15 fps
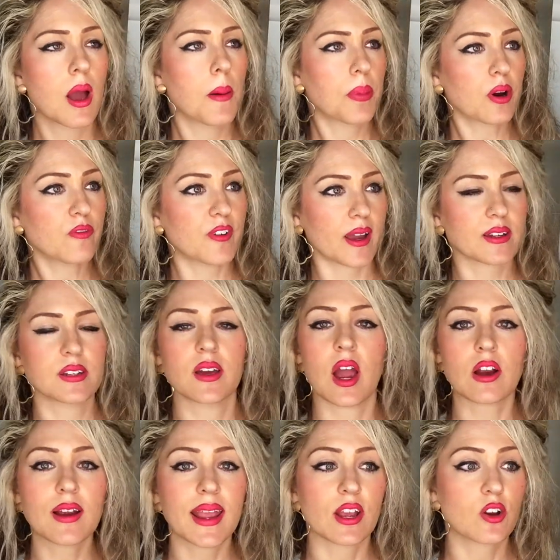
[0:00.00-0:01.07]
Perfect.
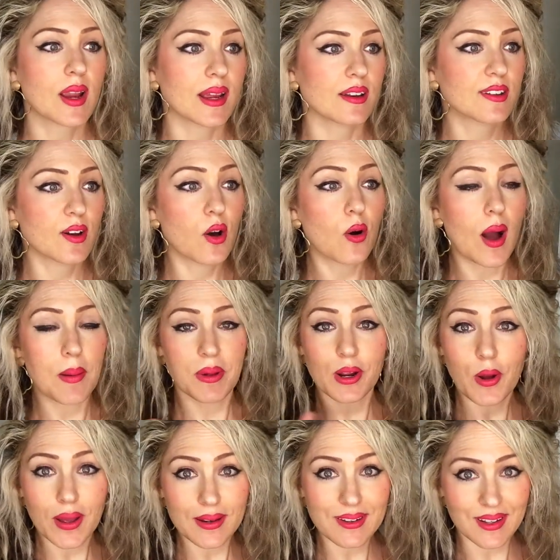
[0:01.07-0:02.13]
All right, great. So I'm going
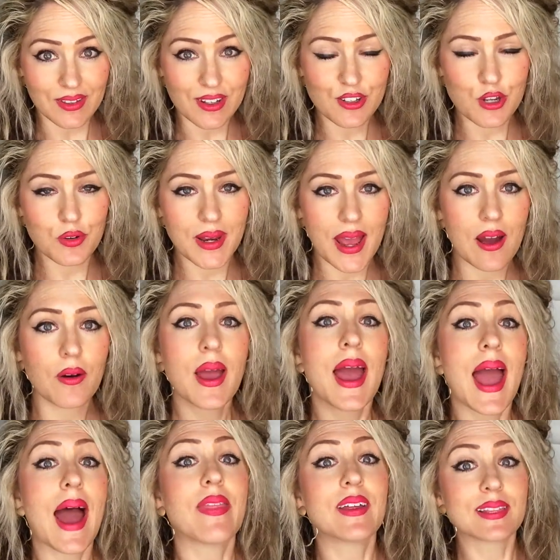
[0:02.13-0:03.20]
to go ahead and send this to you now,
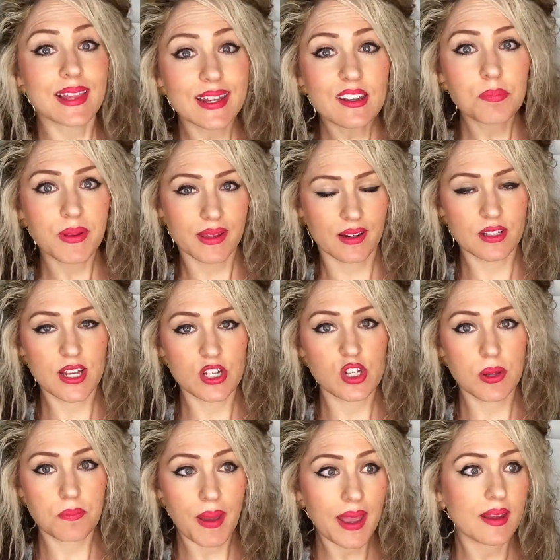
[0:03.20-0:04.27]
and then let's plan on
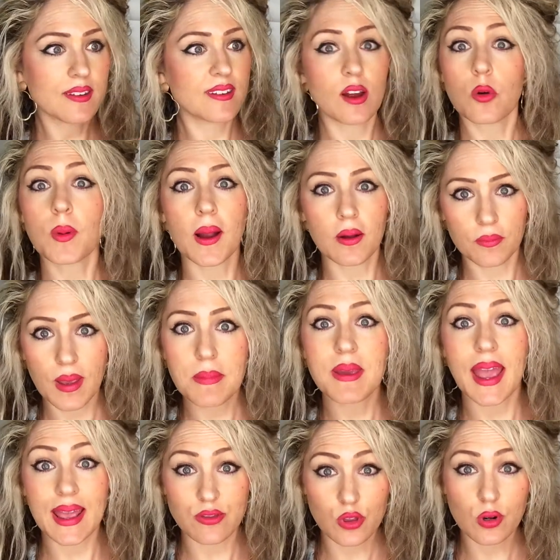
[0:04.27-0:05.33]
touching base around
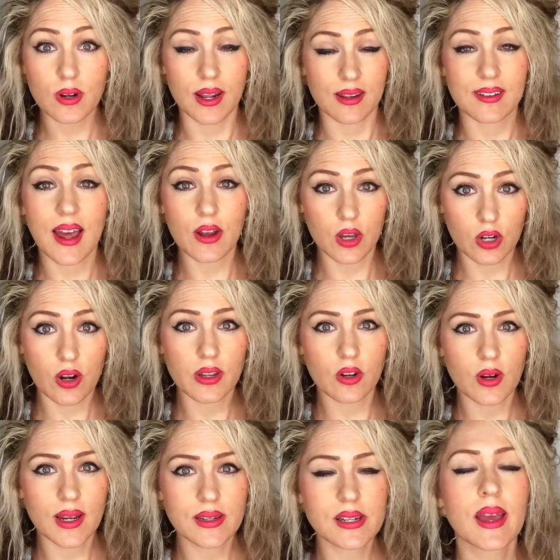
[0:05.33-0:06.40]
maybe 8:30. Is that good on
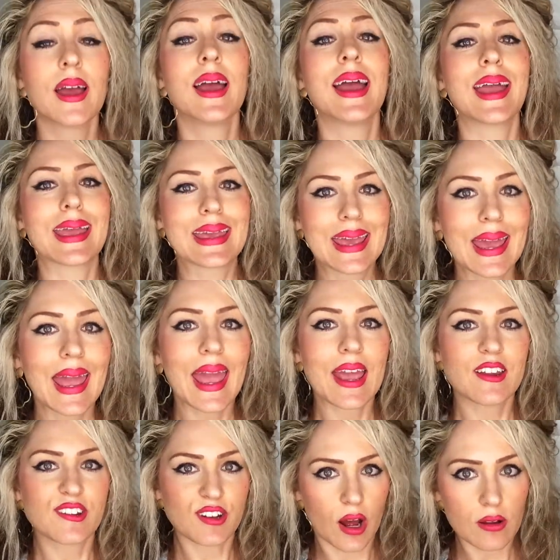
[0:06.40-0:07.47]
your end? Get
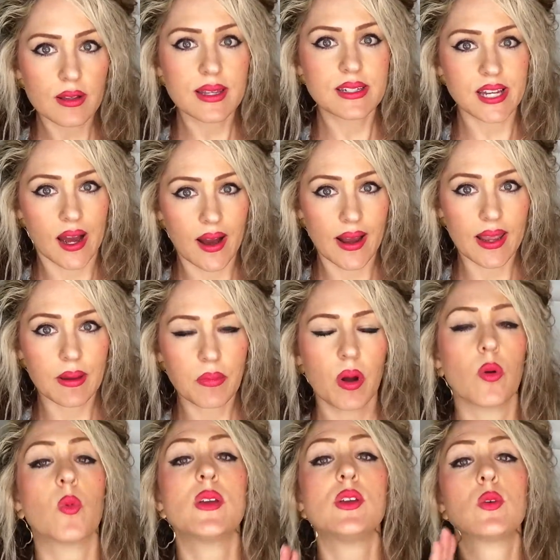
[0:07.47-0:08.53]
a solid time
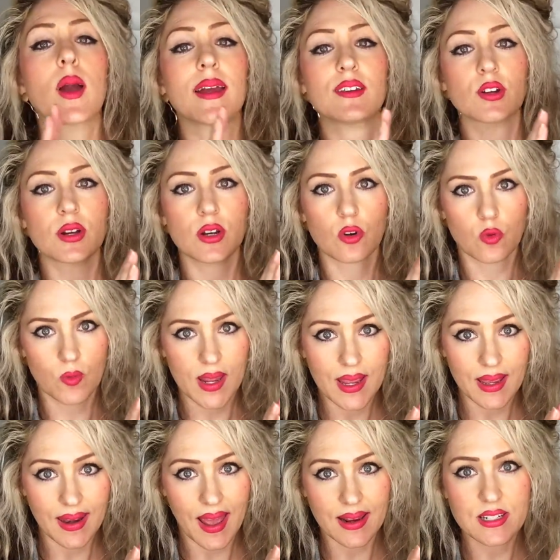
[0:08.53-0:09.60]
when you guys are going to
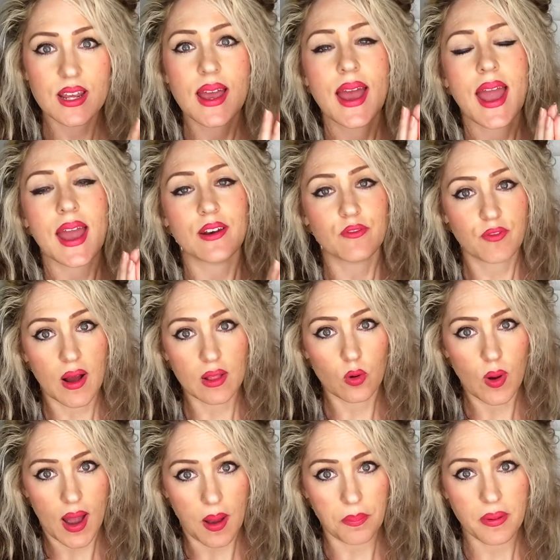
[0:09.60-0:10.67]
reconnect and follow
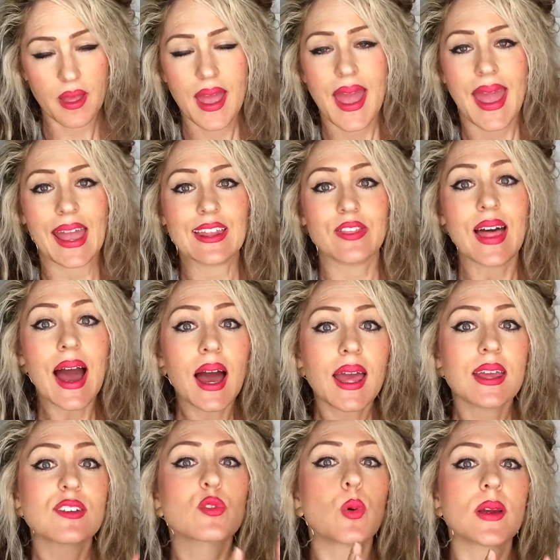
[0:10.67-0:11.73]
up. And that
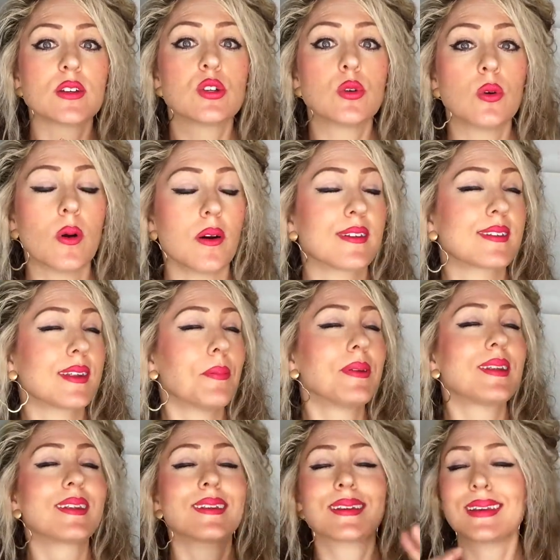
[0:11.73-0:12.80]
is going to
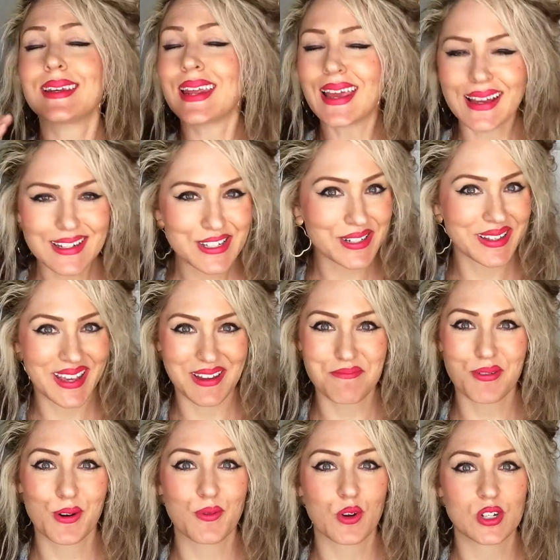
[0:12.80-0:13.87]
substantially
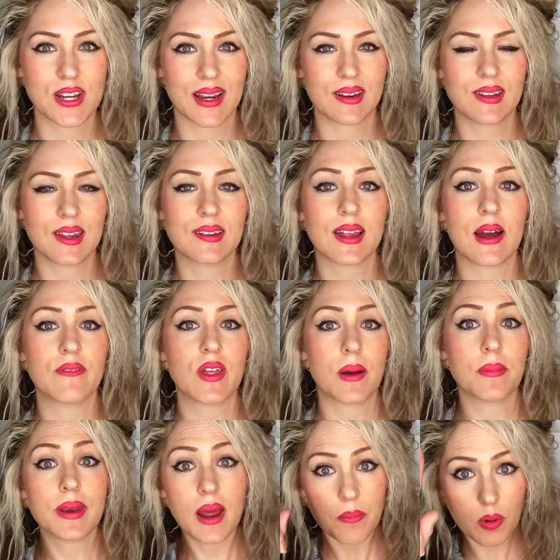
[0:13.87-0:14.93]
improve your chances of
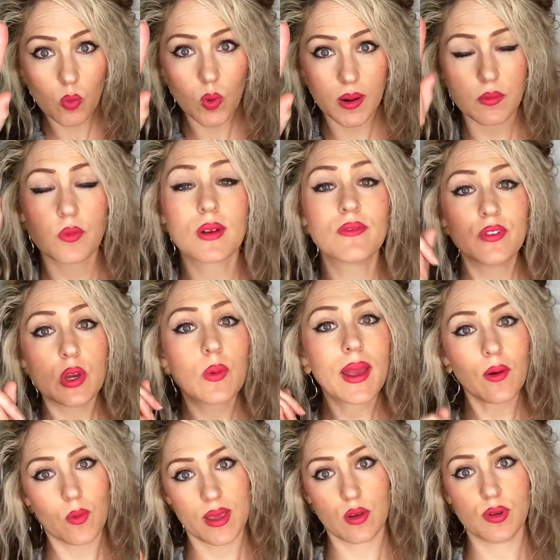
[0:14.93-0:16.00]
them, number one,
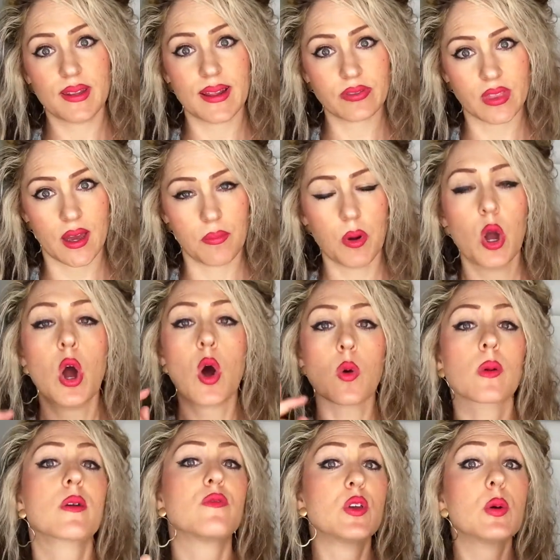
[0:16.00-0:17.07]
reviewing what you sent them
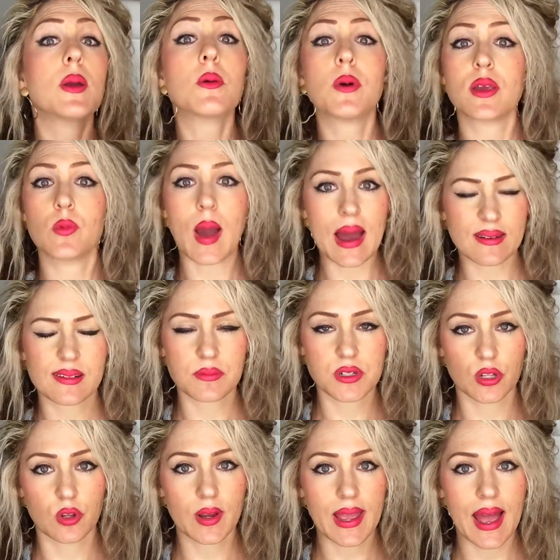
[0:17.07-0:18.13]
or reviewing what you asked them
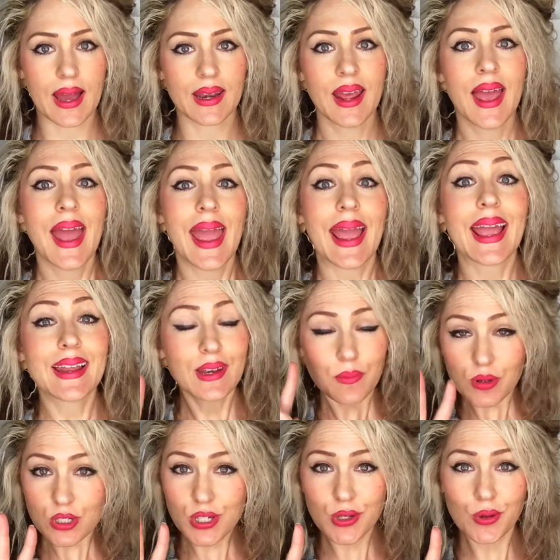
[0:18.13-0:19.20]
to look at. And
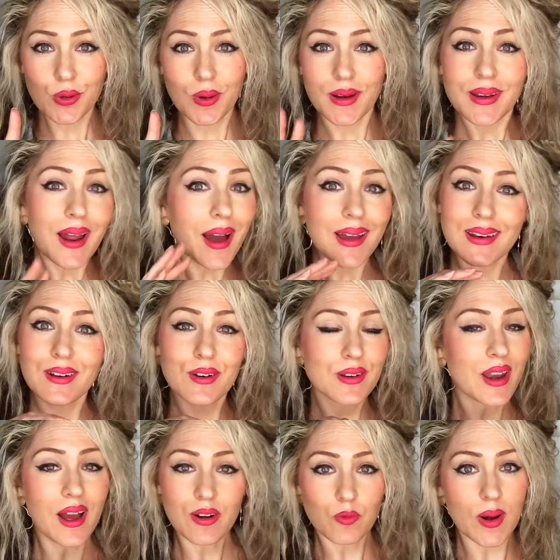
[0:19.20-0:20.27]
number two,
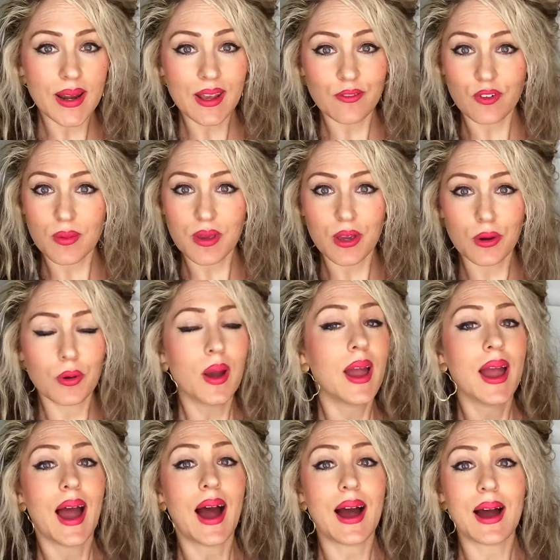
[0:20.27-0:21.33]
not running from you
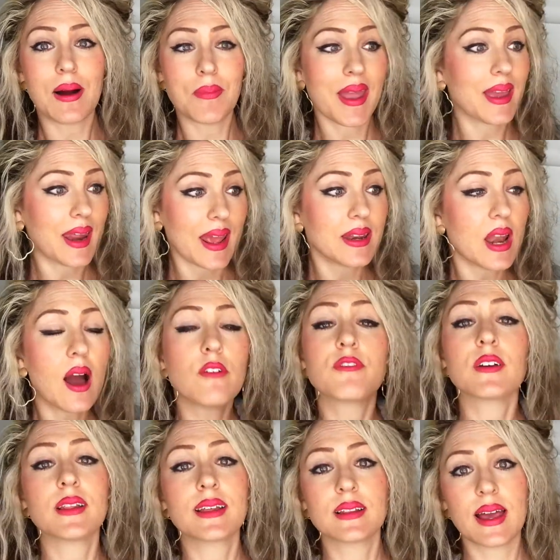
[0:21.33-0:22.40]
and not
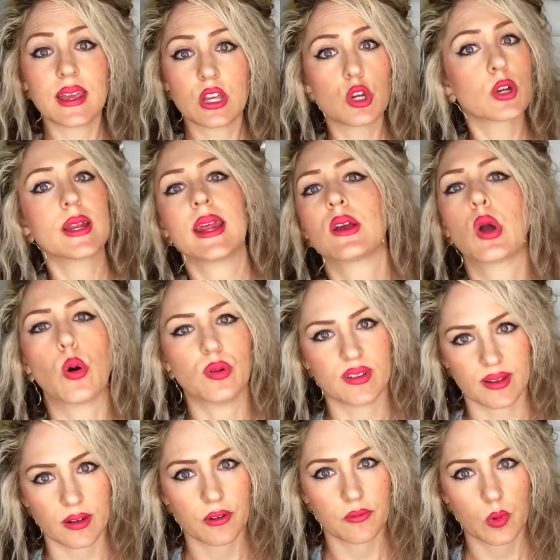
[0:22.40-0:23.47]
feeling like you're getting
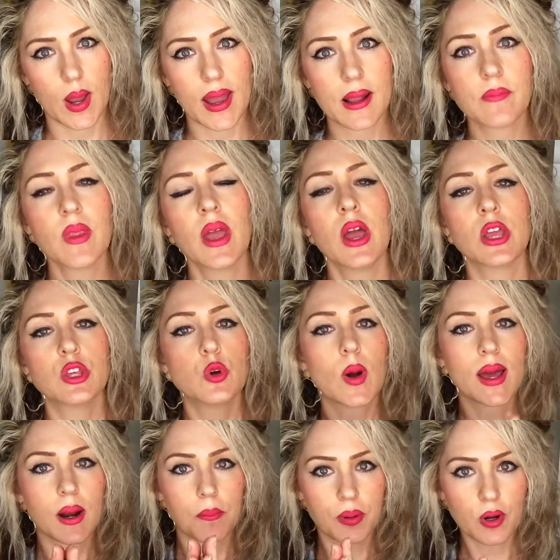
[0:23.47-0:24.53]
ghosted, okay? You
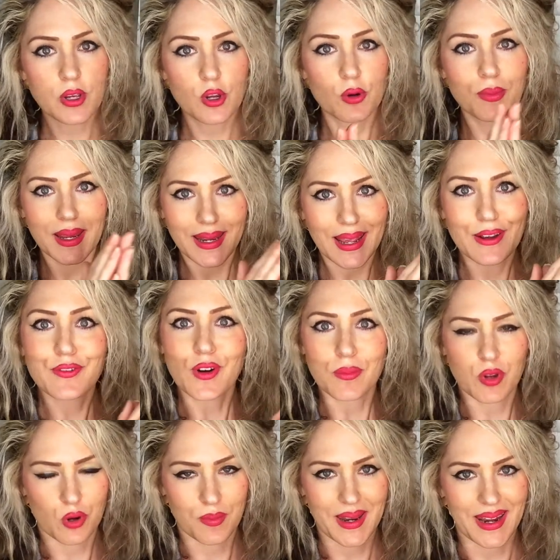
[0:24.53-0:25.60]
got to book your meeting
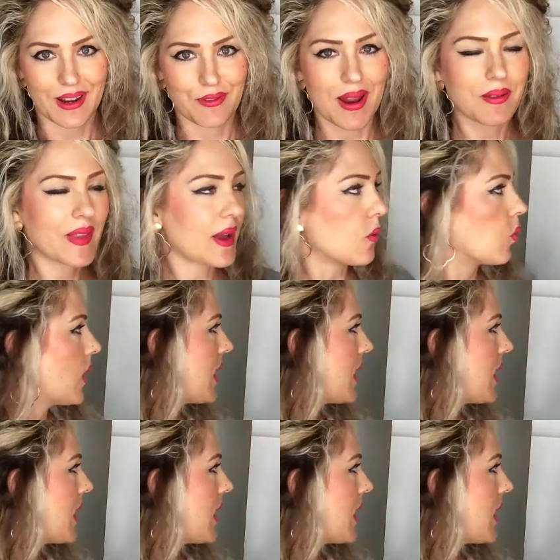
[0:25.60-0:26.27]
from your meeting, right? Like